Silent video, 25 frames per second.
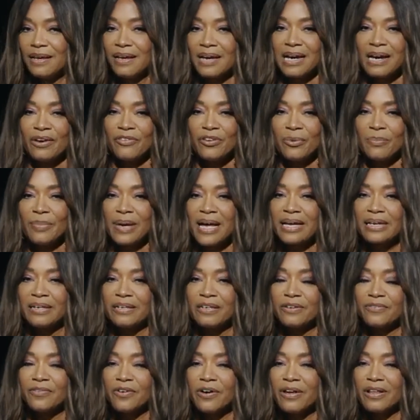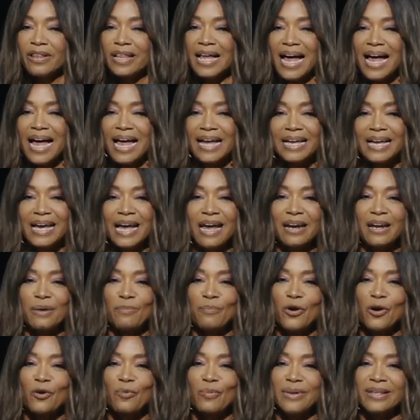I'm reminded of all the iconic
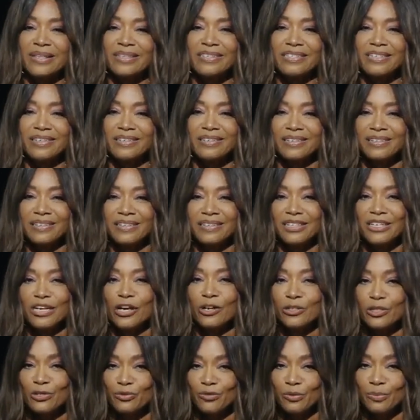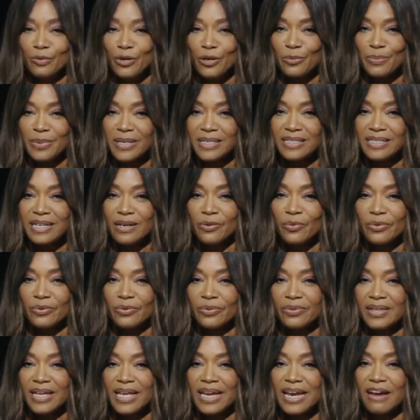moments, cultural moments
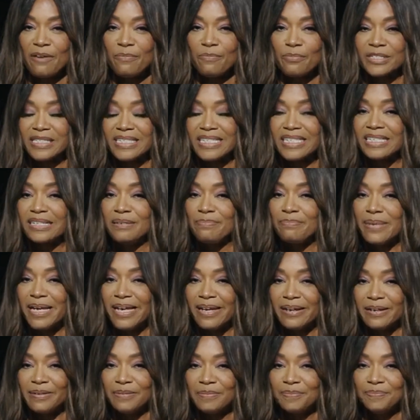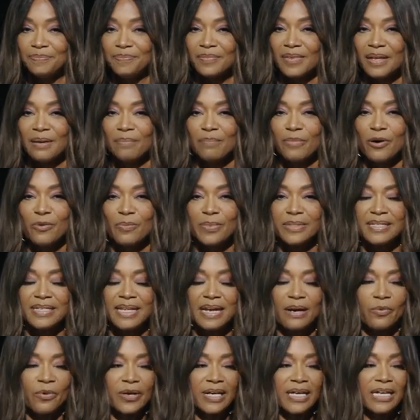that have preceded me, moments
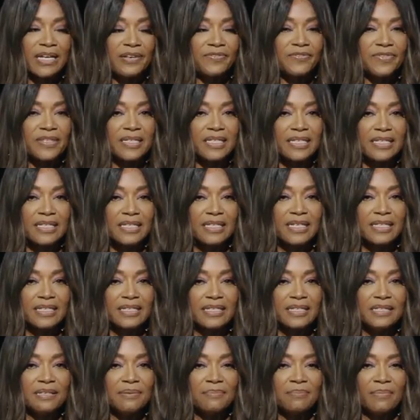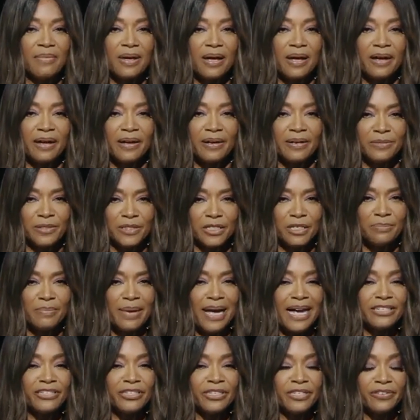that were gifted to
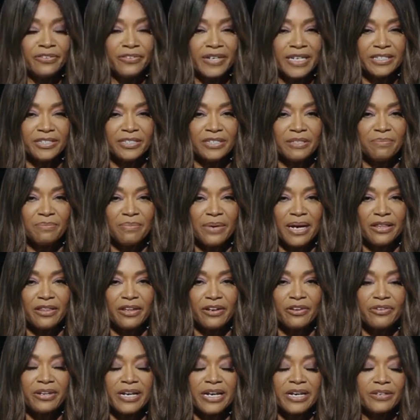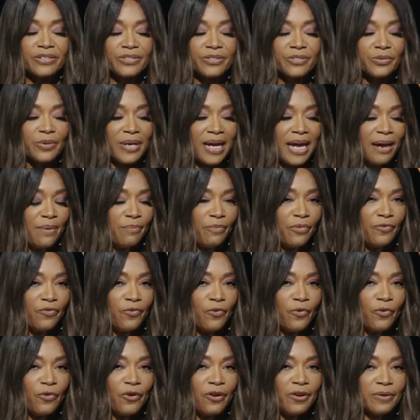my generation by the creators who came
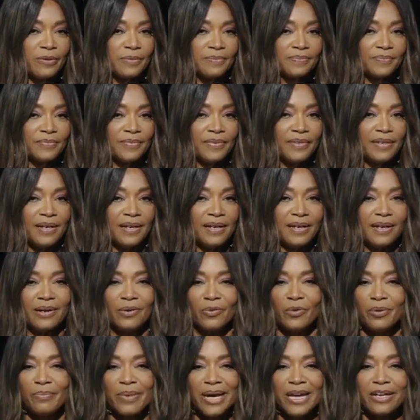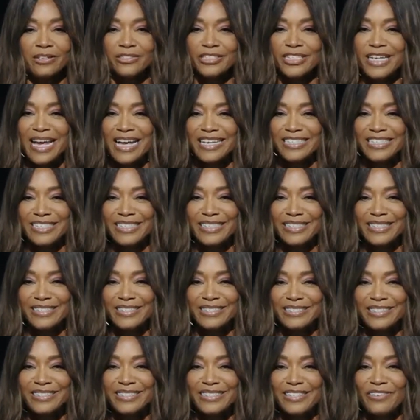before. When Michael
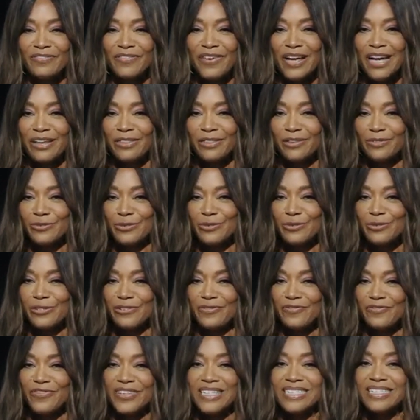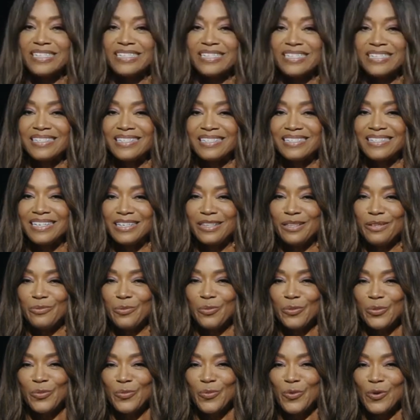Jackson defied the rules of physics and did the
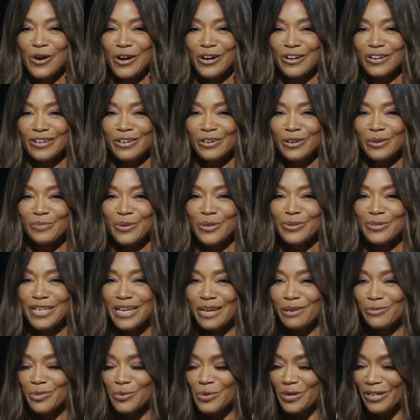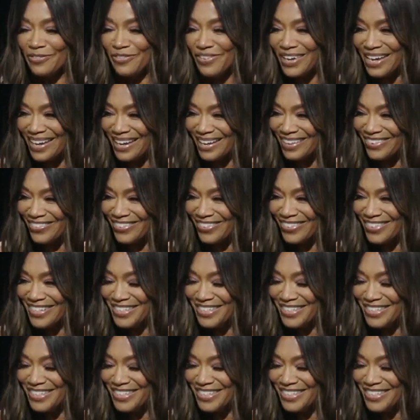moonwalk on Motown 25,